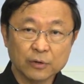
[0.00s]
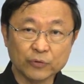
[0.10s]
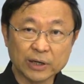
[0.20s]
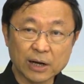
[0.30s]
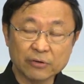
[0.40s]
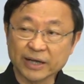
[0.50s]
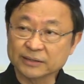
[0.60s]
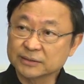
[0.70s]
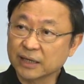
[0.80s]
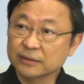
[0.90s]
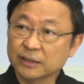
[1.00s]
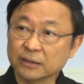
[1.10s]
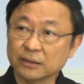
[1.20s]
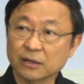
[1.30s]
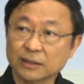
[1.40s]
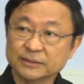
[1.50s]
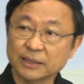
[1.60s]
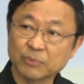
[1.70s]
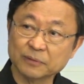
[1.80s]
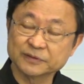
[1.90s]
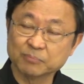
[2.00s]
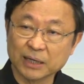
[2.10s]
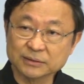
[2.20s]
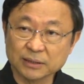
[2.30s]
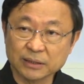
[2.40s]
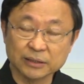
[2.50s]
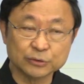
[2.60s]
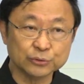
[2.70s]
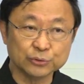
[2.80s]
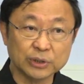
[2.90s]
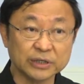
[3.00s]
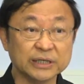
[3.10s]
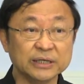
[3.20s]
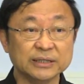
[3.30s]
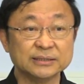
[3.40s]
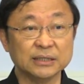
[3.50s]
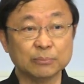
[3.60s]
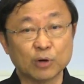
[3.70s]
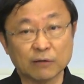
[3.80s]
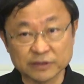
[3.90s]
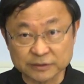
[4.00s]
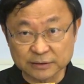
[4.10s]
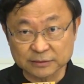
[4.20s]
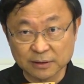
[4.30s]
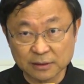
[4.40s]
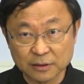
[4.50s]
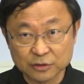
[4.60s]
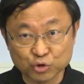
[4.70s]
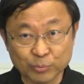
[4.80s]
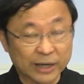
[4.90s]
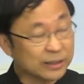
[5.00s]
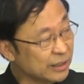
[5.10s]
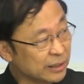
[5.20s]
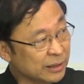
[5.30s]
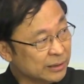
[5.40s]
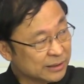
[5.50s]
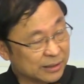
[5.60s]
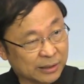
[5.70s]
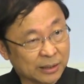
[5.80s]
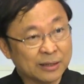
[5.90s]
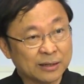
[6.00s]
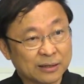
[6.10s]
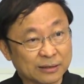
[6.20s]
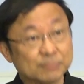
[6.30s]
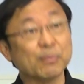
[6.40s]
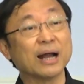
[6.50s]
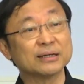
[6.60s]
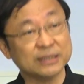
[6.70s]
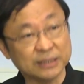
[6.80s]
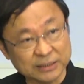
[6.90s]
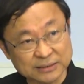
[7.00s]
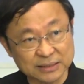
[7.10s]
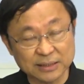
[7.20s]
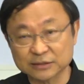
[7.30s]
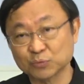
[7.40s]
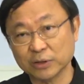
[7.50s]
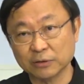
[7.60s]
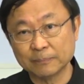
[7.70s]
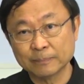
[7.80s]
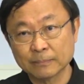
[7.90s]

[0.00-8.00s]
We are now extending the concept of smart city to the EEC provinces to make EEC a smart EEC as well.